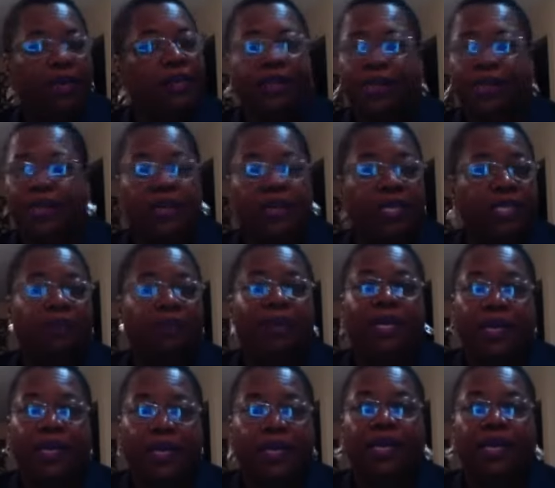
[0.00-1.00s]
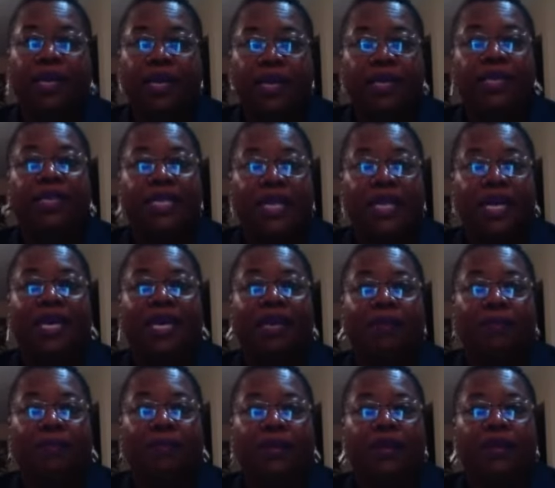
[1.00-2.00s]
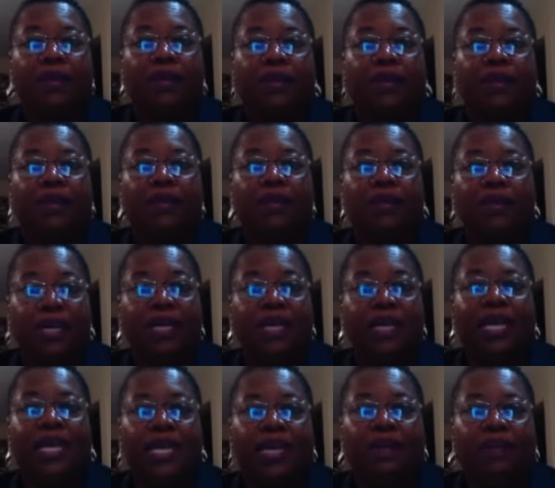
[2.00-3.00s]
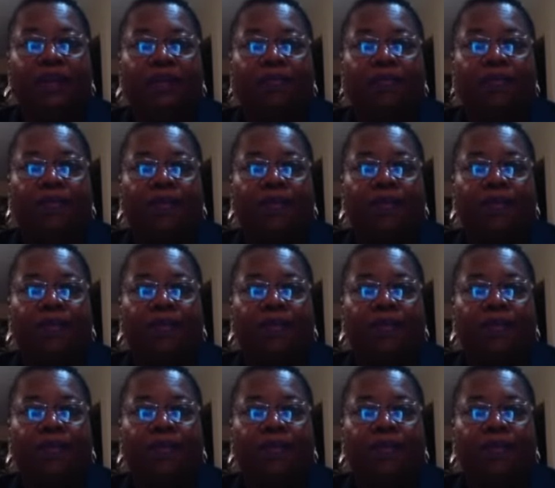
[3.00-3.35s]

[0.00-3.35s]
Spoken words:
they're not spending that kind of time online.